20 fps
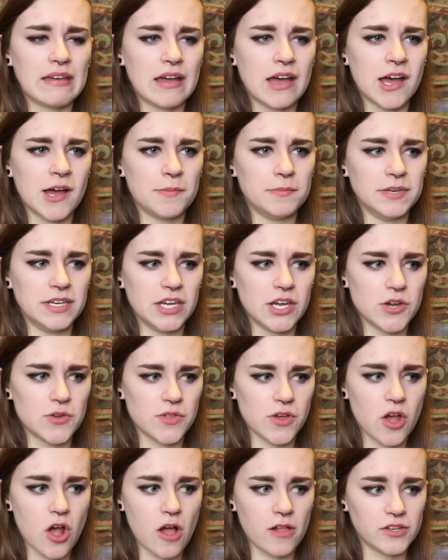um, near
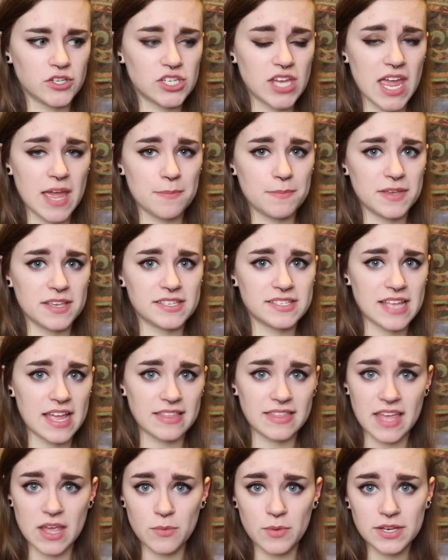the college campus
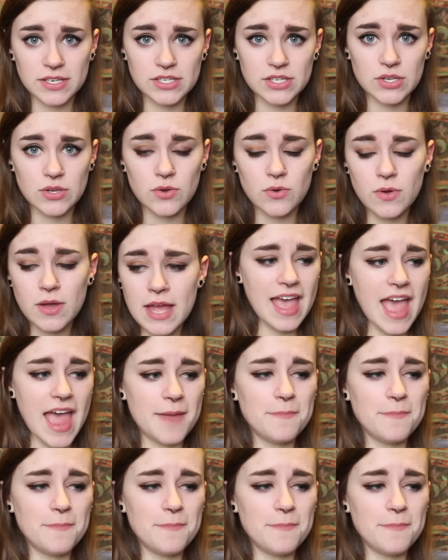that they went to.